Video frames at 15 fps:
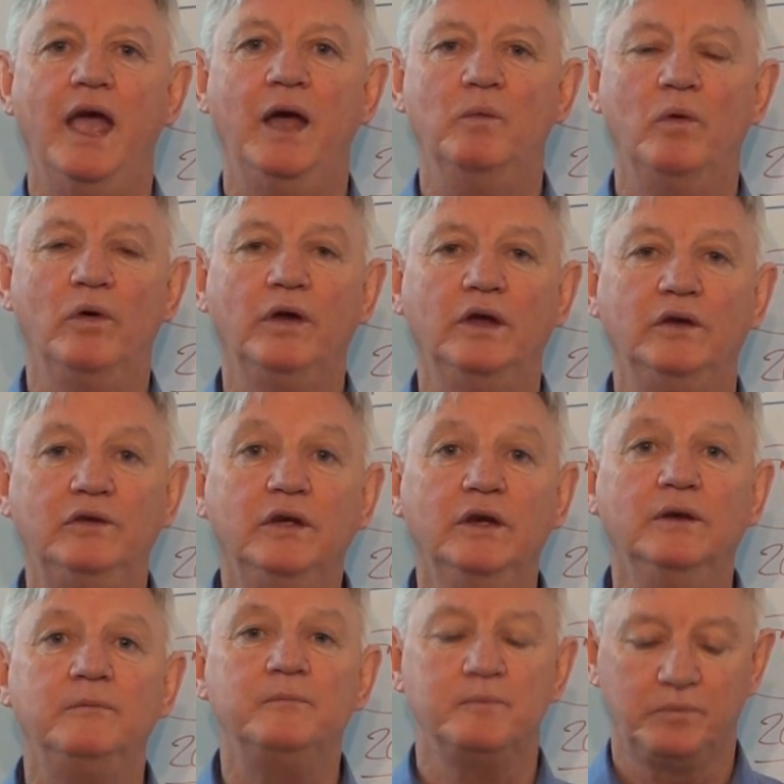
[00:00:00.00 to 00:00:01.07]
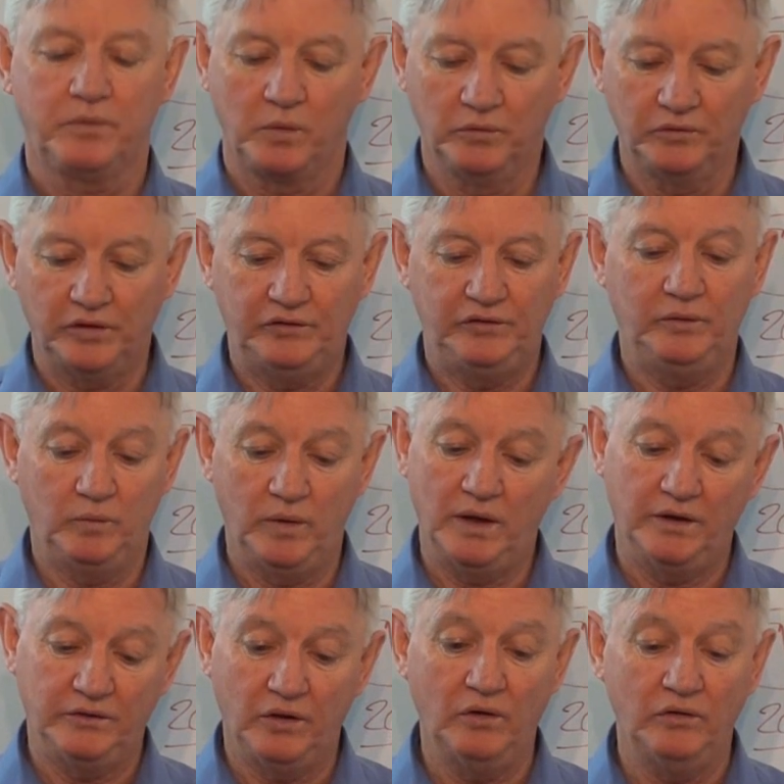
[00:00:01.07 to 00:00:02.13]
and what I did was I said,
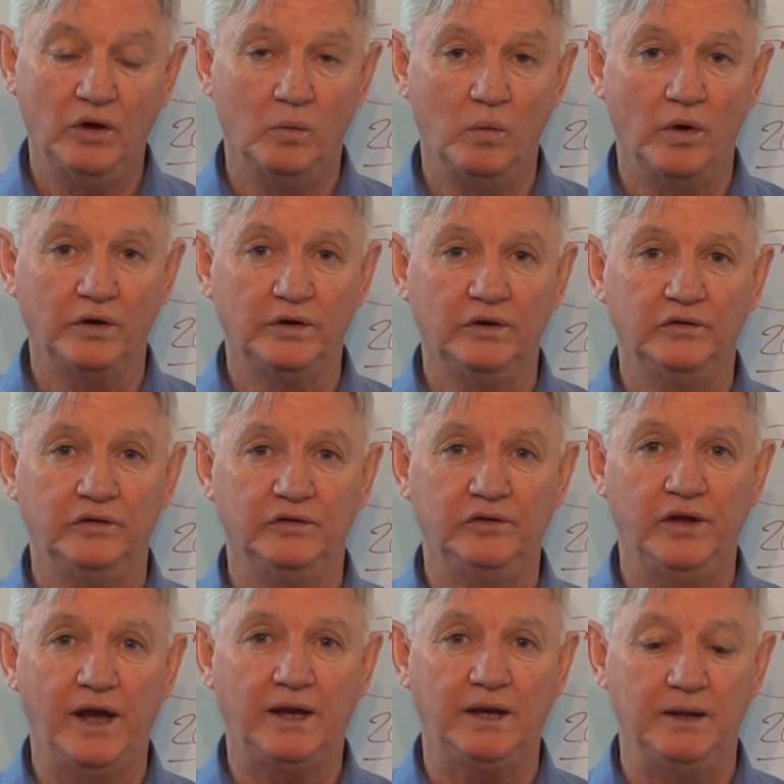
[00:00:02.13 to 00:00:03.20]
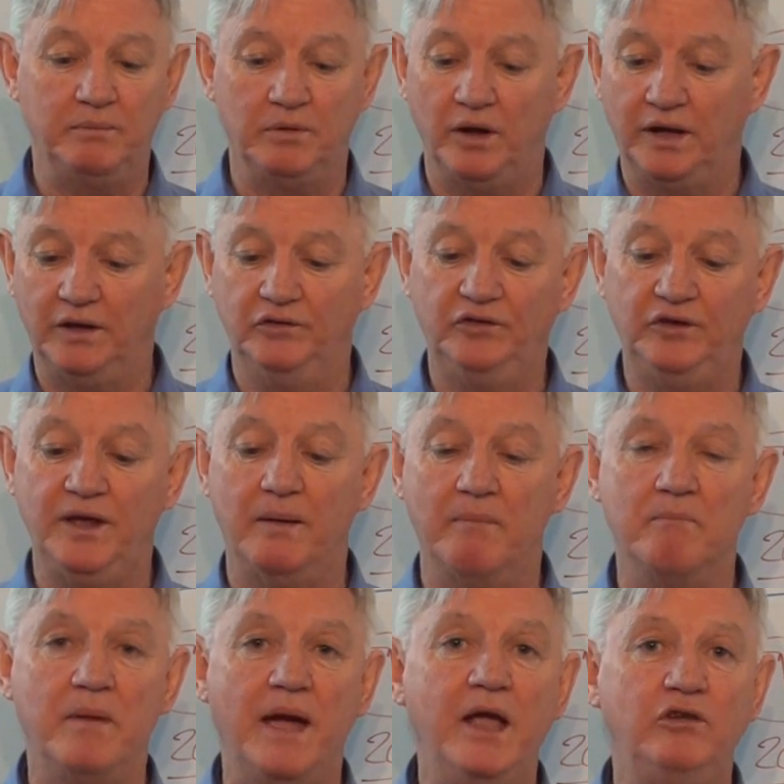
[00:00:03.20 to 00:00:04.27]
well, I don't know what it is exactly, but I can see a
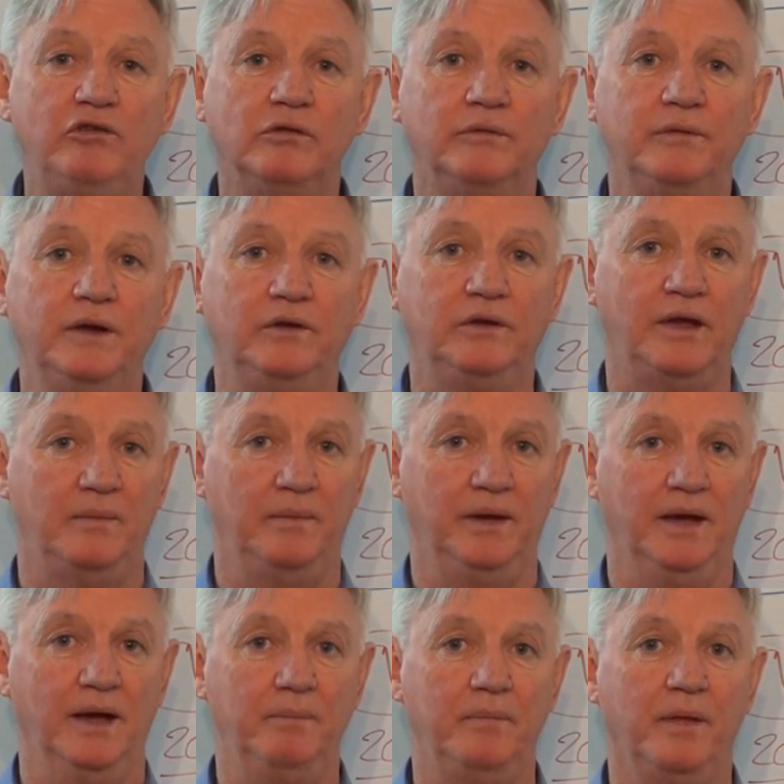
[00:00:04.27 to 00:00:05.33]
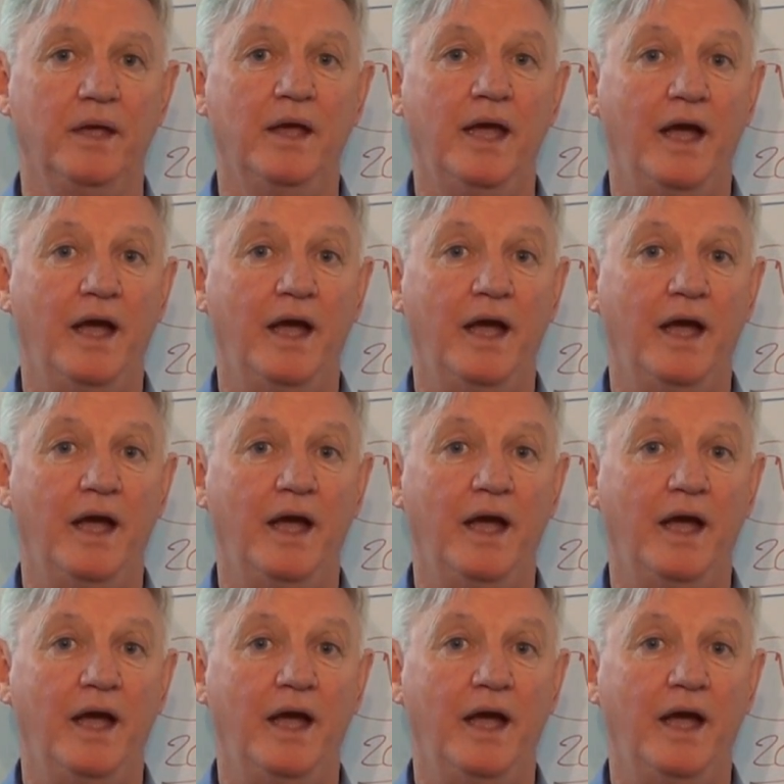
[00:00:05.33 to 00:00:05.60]
major event coming up,